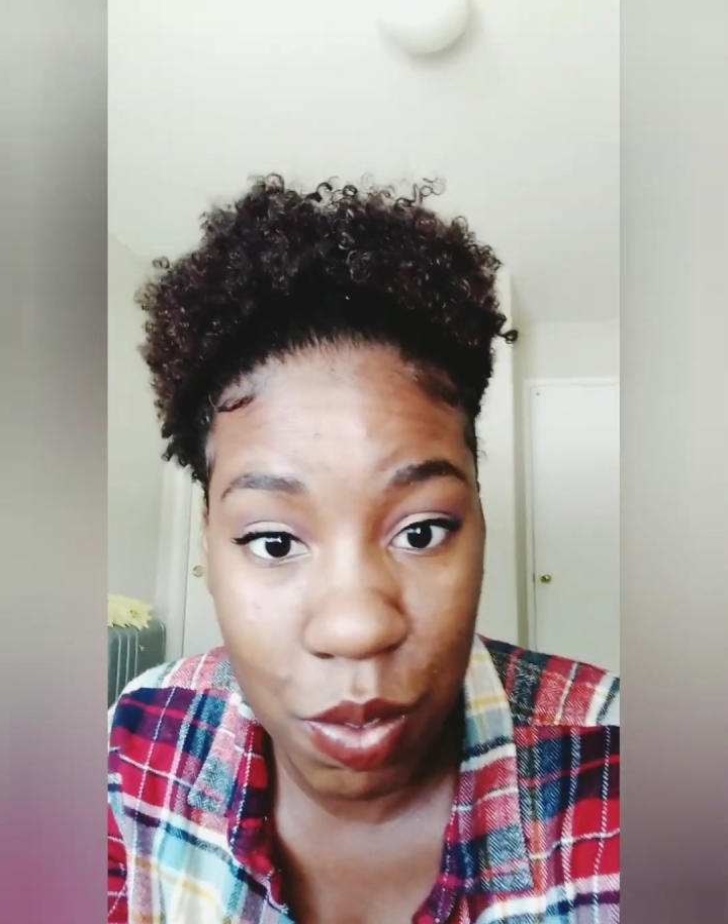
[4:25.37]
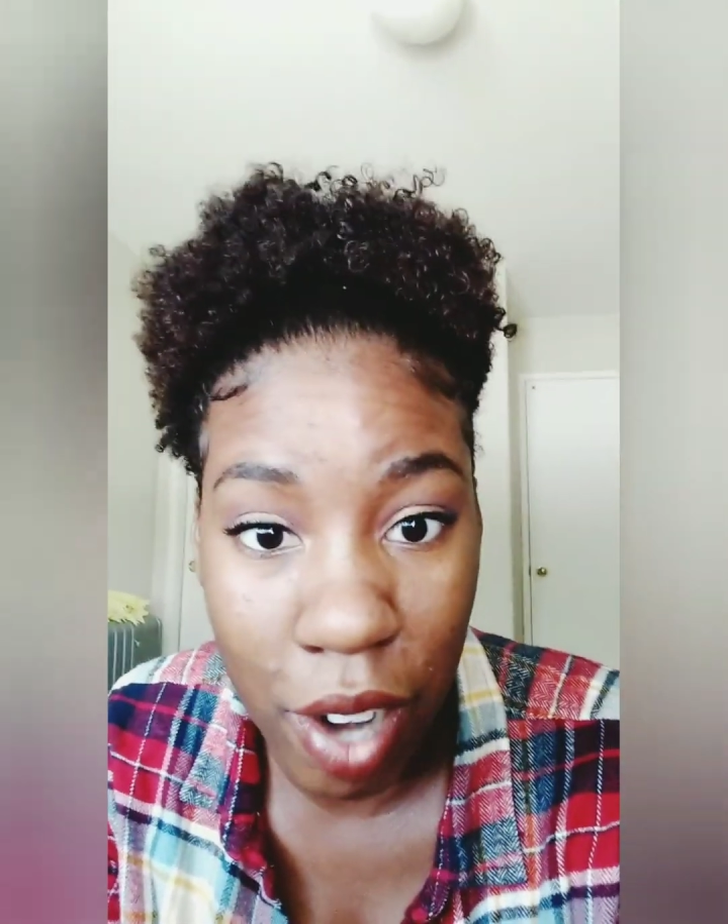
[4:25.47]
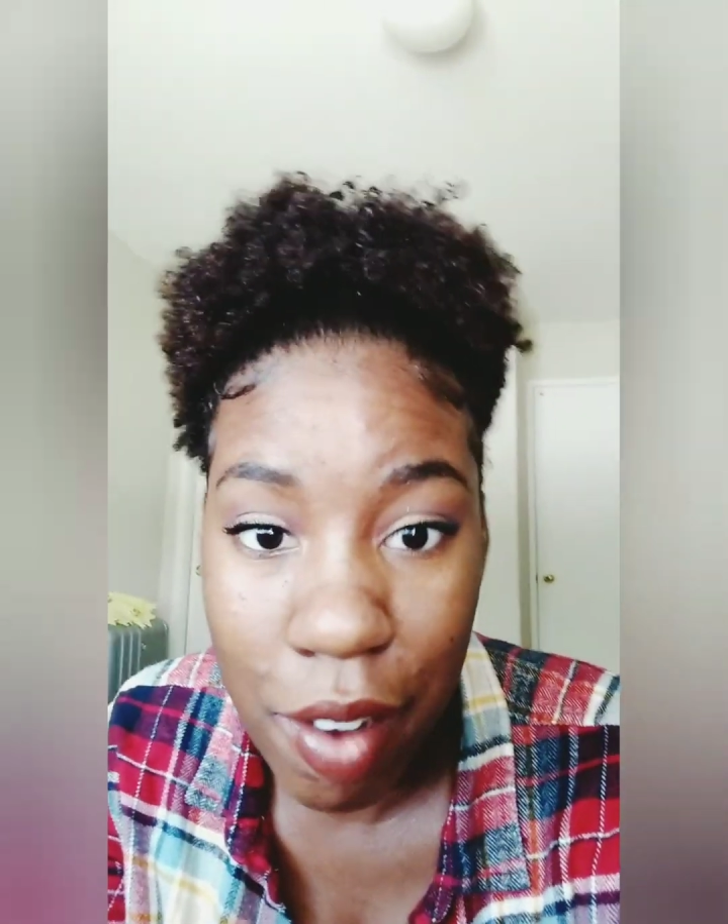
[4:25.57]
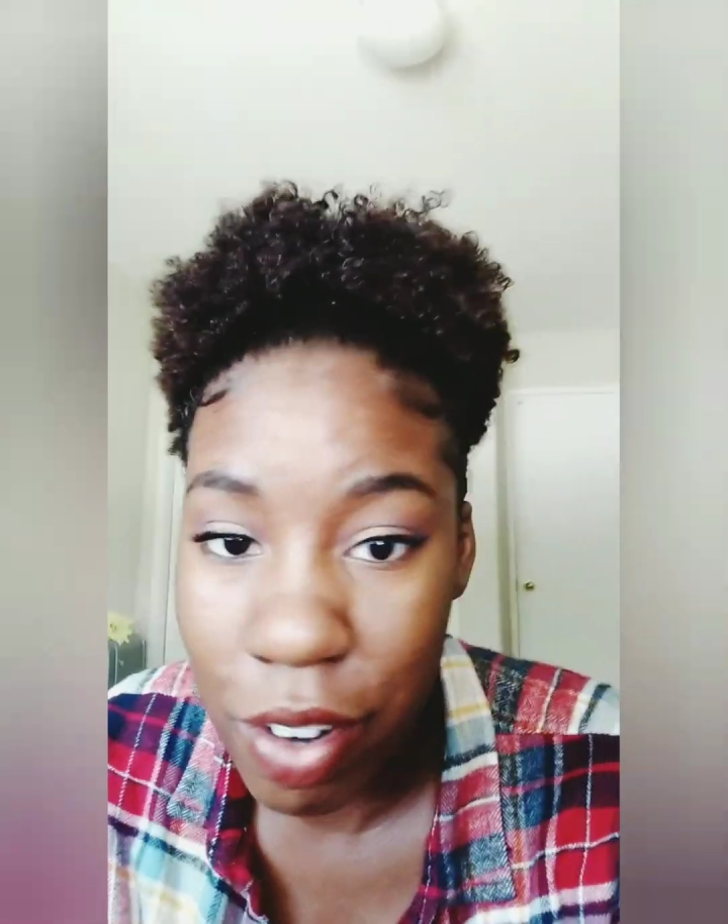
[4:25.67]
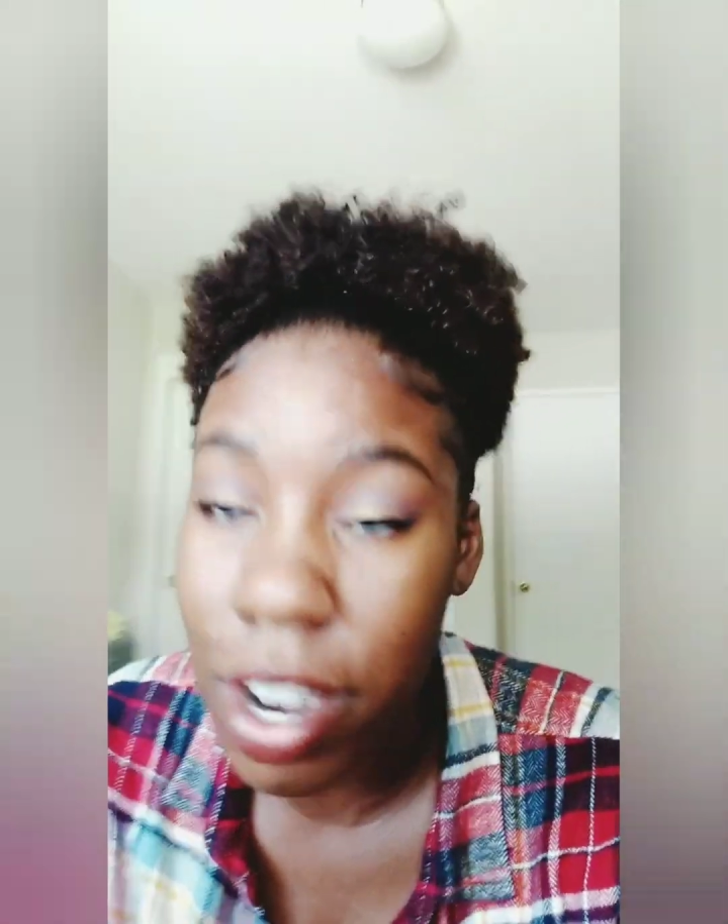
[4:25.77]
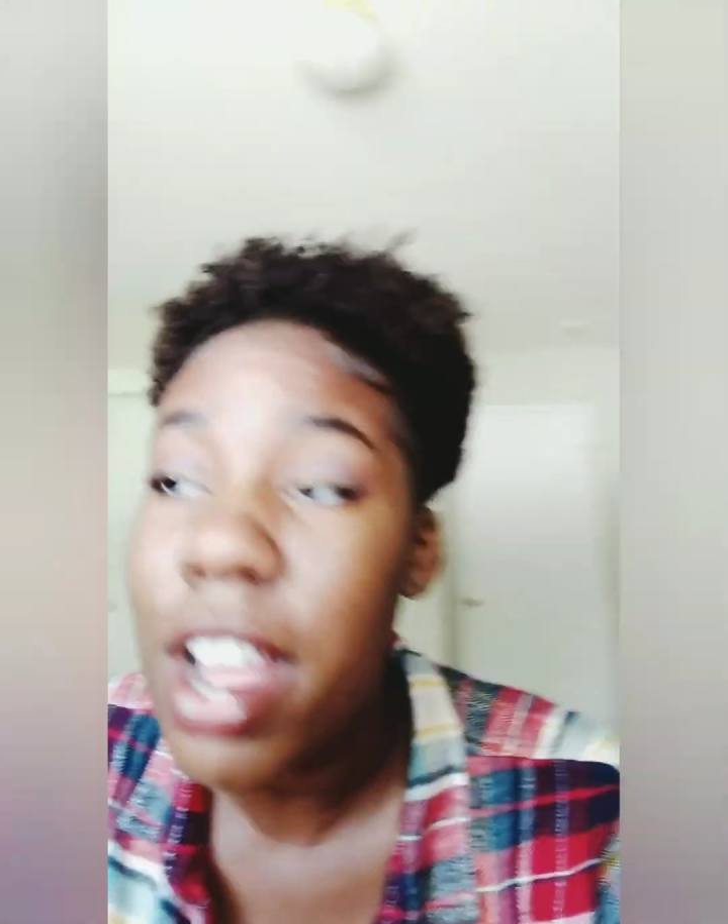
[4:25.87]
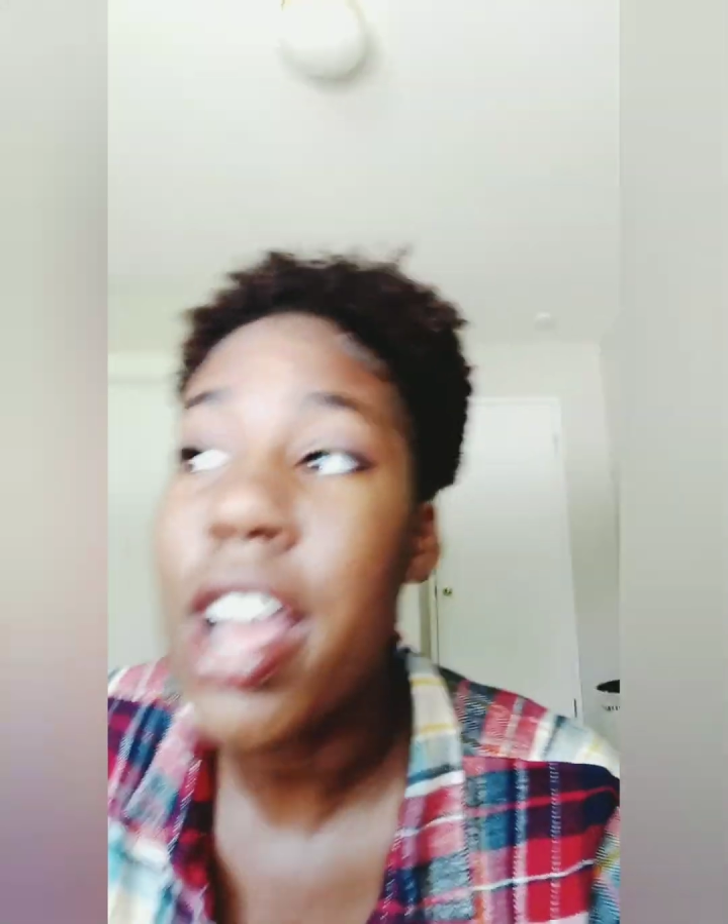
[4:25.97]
forever.